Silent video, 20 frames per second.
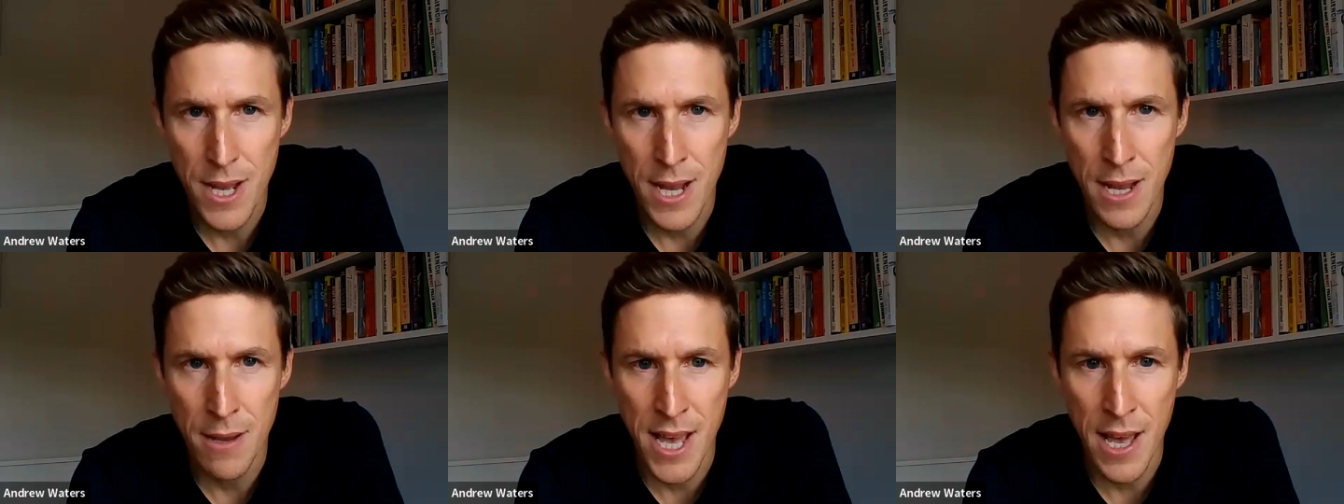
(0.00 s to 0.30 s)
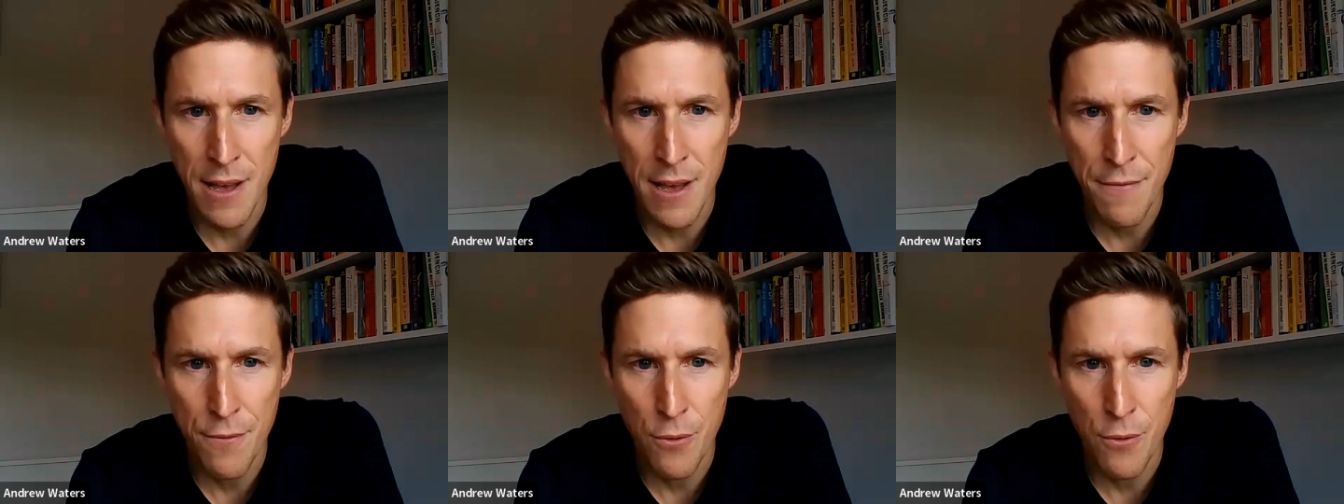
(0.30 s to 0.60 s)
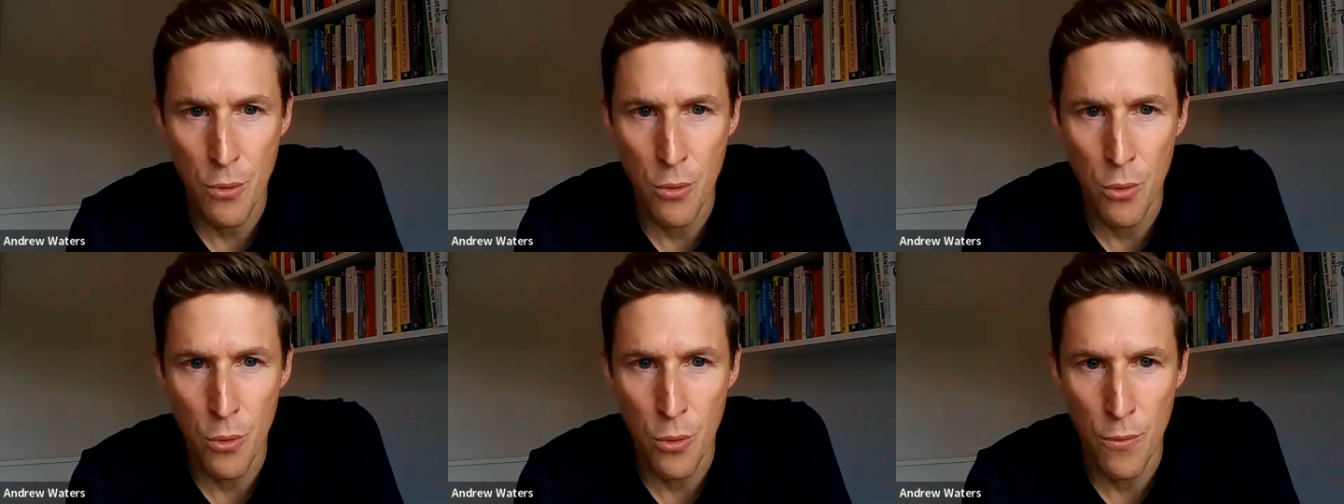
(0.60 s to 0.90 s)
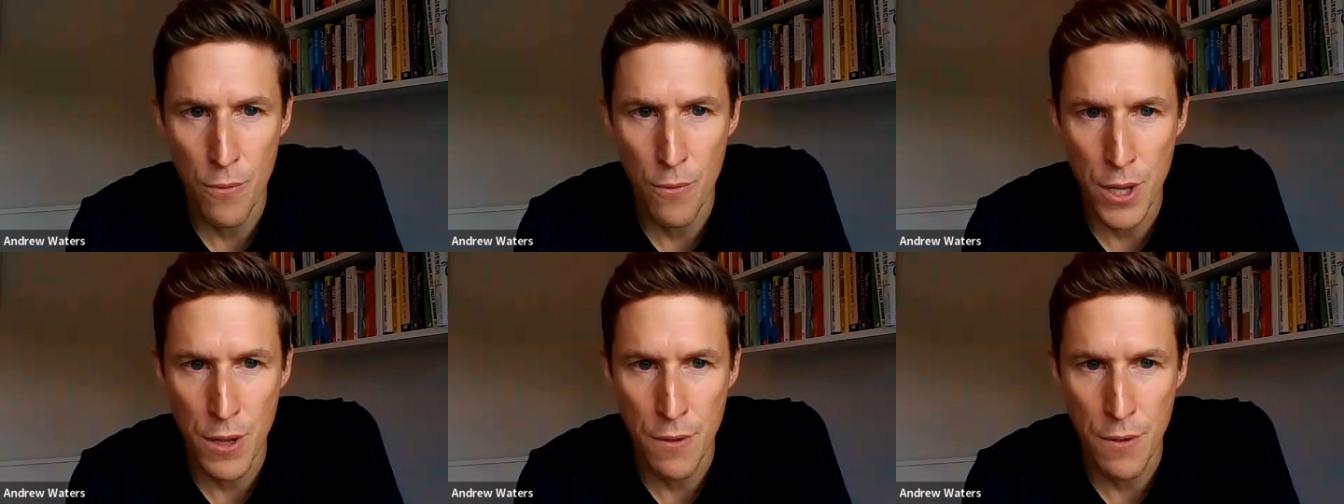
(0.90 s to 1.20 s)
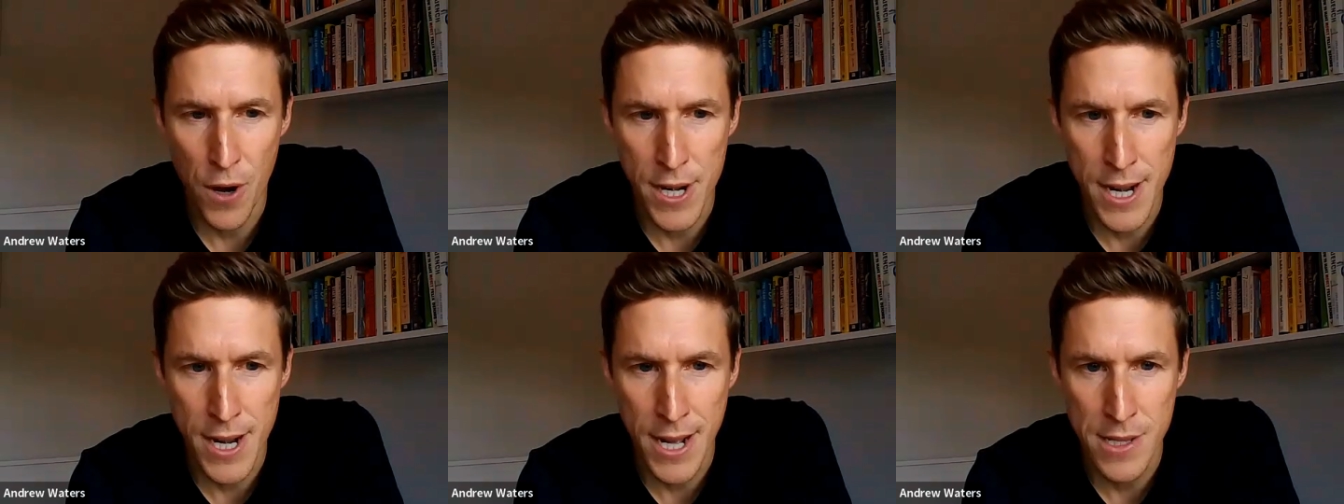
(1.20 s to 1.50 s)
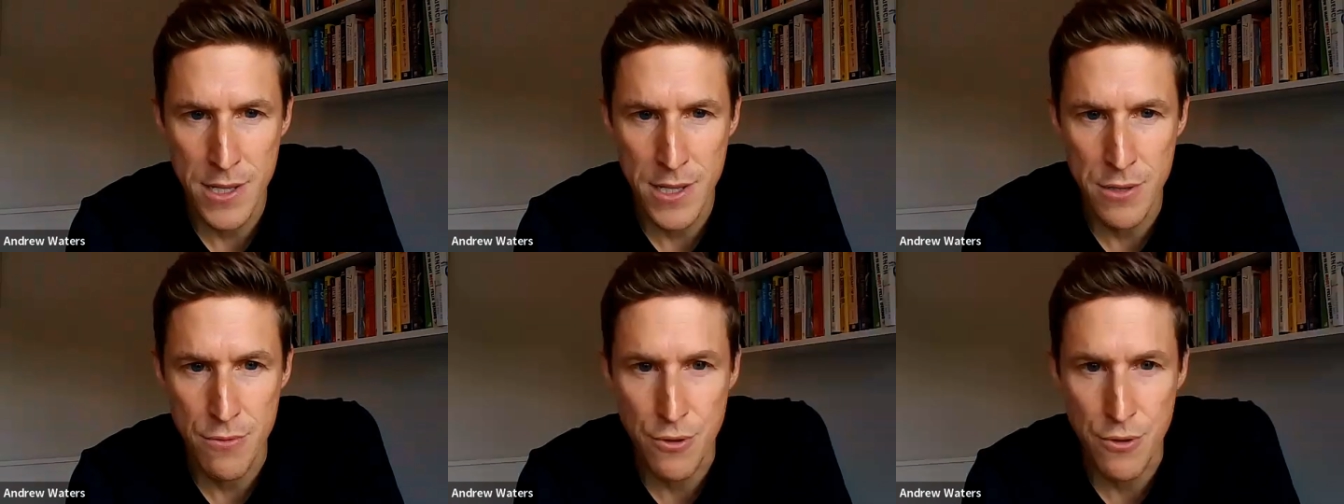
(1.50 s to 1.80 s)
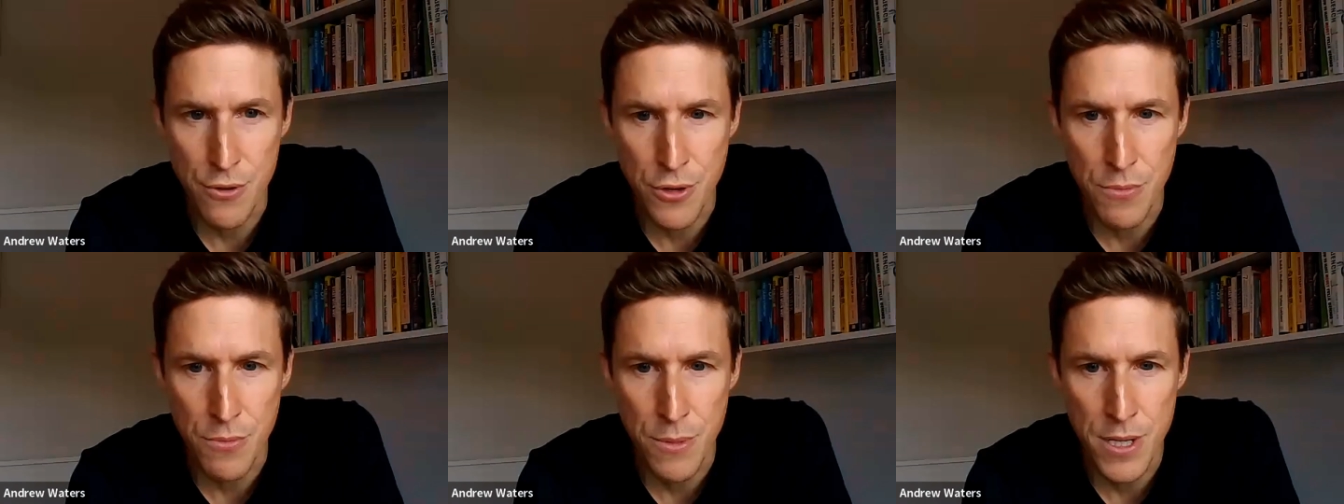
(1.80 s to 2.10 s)
is there for
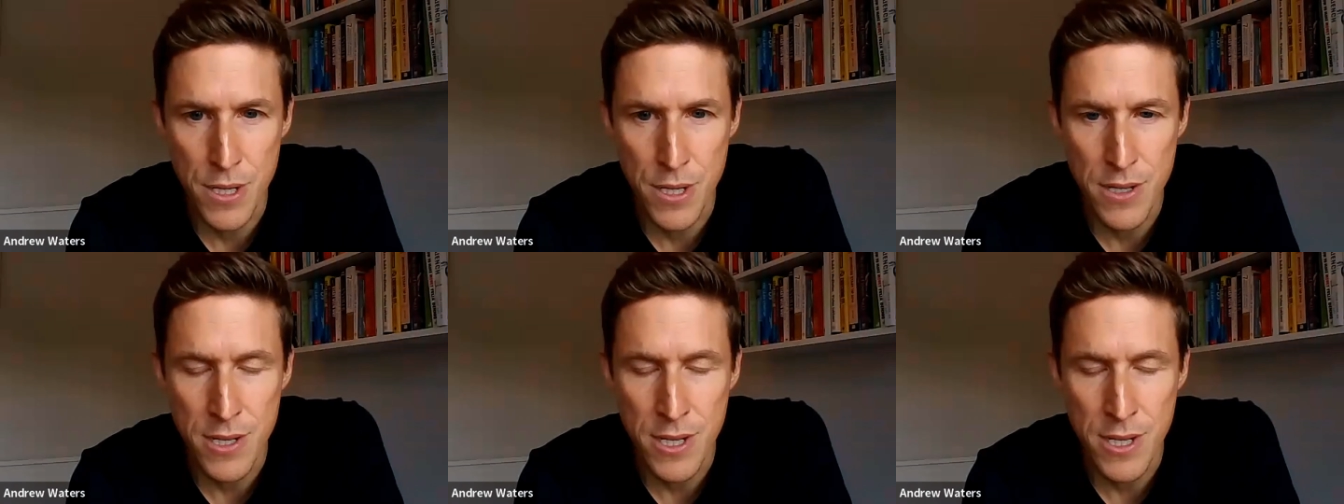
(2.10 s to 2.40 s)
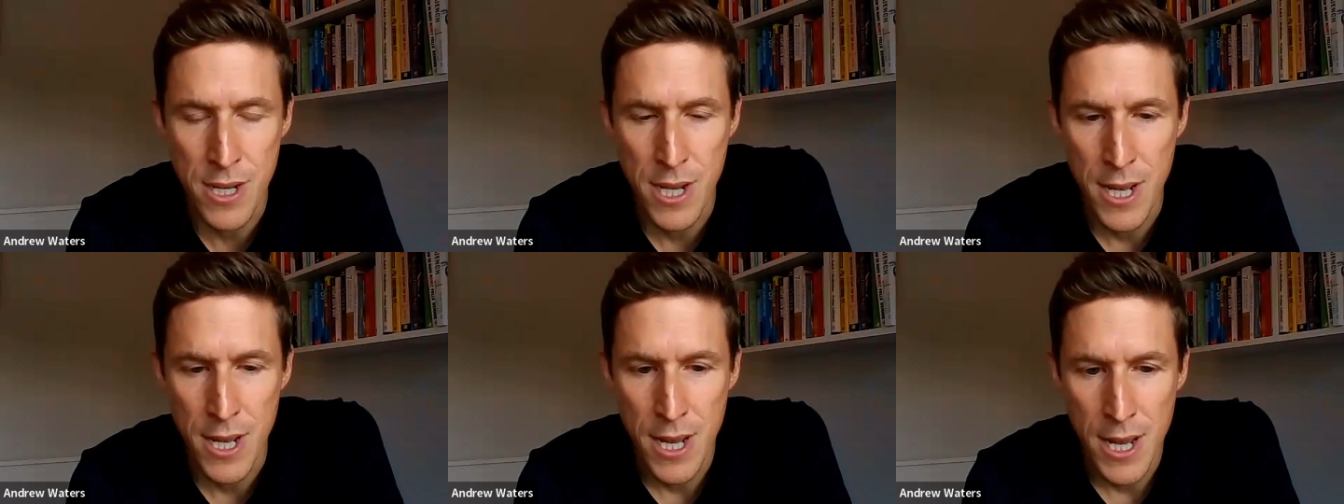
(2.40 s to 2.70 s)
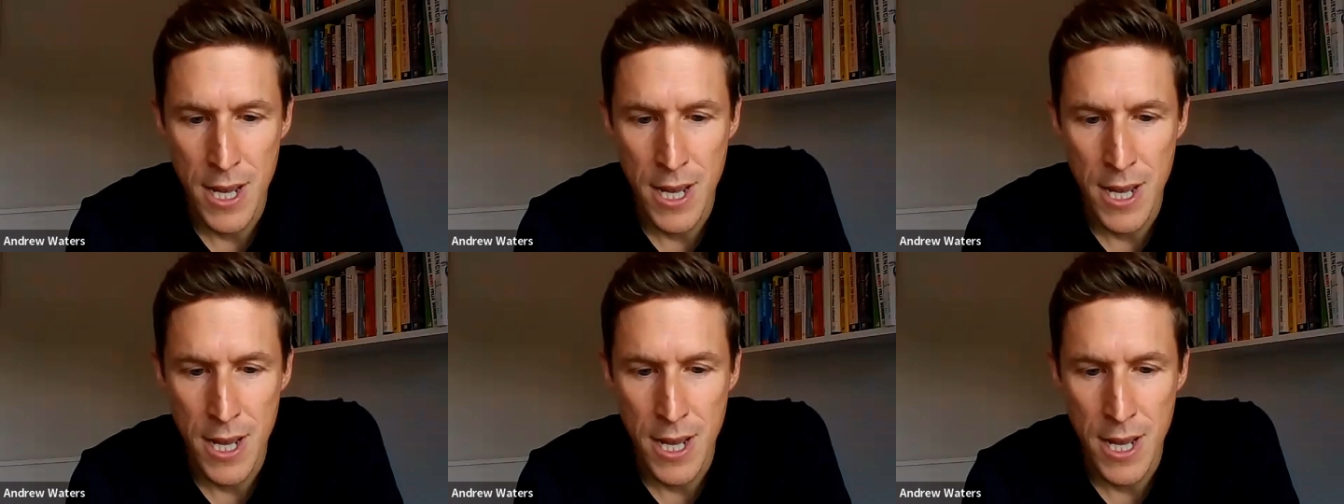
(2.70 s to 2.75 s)
finance recruitment.